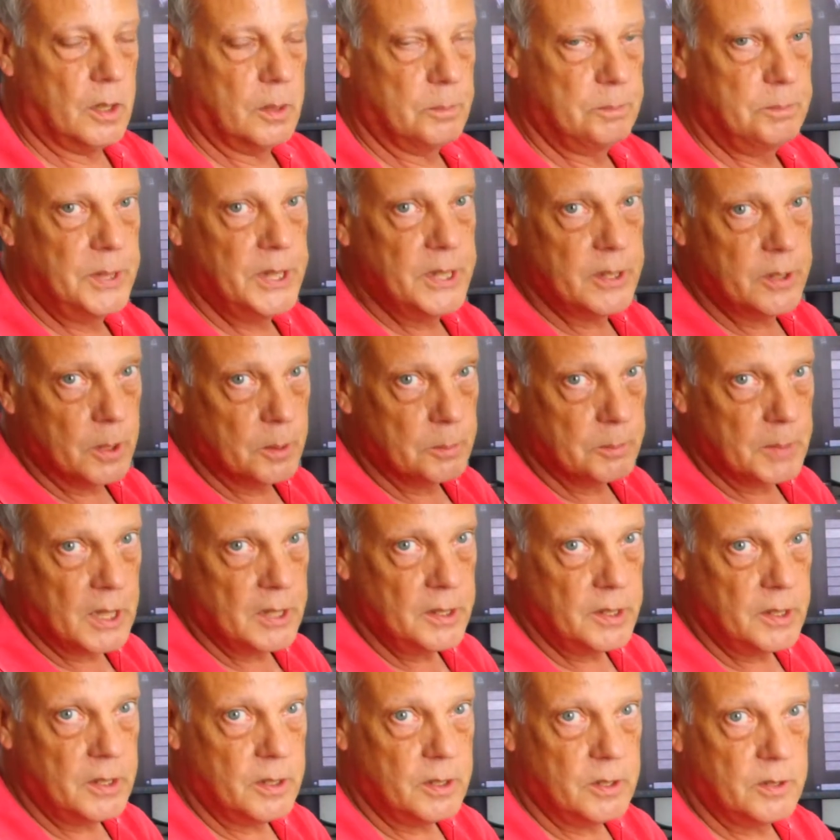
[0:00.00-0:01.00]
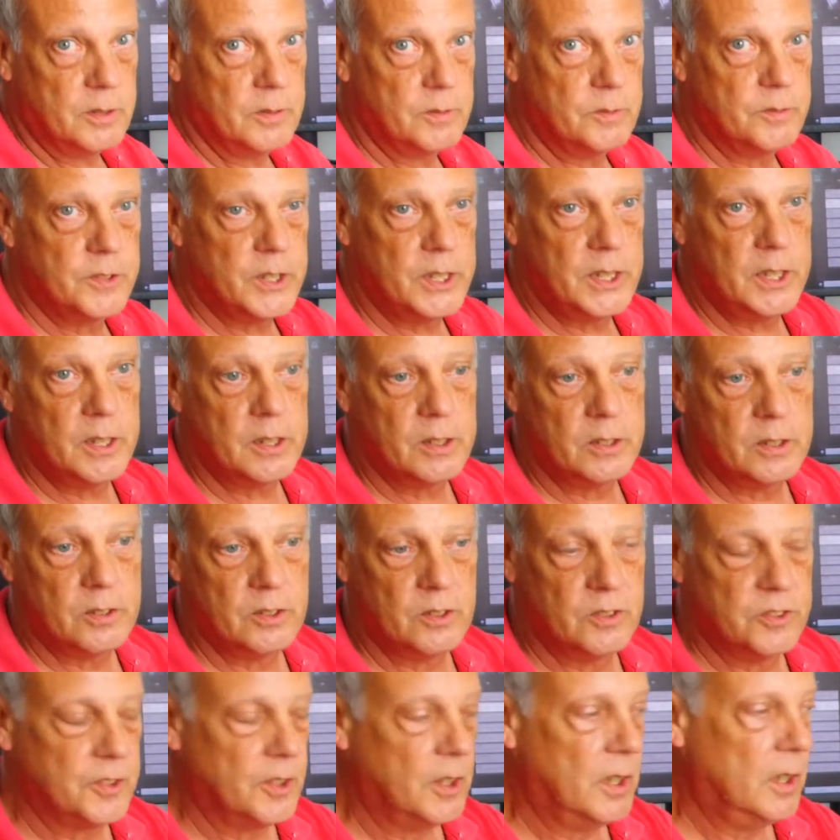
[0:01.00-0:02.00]
Pico mic
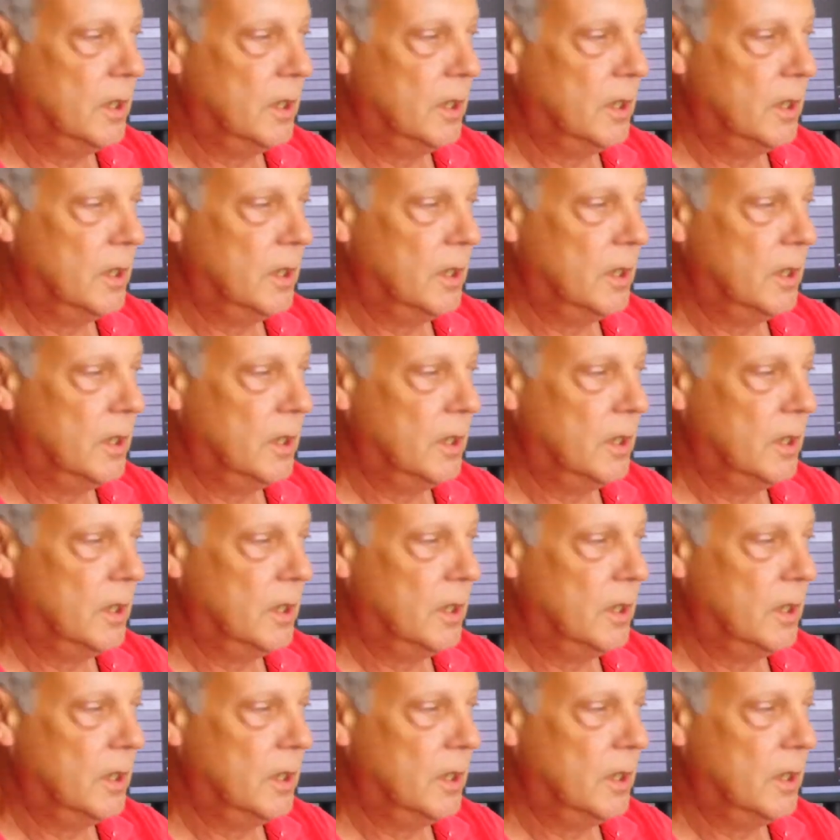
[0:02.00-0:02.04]
videos.